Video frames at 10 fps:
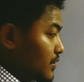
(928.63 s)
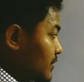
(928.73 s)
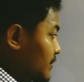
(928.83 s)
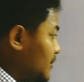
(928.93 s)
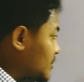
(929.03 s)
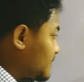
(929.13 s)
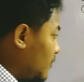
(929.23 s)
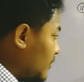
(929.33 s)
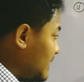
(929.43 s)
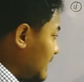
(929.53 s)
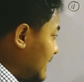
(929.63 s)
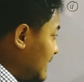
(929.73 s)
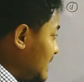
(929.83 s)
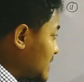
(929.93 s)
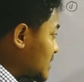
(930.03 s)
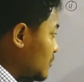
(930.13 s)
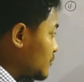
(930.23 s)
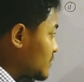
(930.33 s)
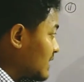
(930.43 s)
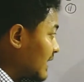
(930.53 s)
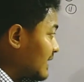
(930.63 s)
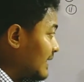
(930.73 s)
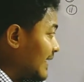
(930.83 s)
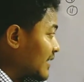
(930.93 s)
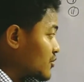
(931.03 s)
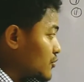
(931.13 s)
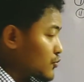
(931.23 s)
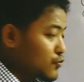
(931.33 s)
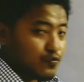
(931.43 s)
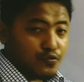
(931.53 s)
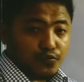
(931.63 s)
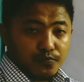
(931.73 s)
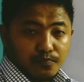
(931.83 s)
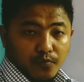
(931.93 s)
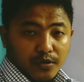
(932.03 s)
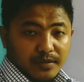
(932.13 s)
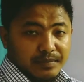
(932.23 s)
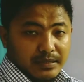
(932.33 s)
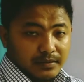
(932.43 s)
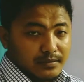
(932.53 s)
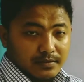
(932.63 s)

This body A is losing an electron to body B.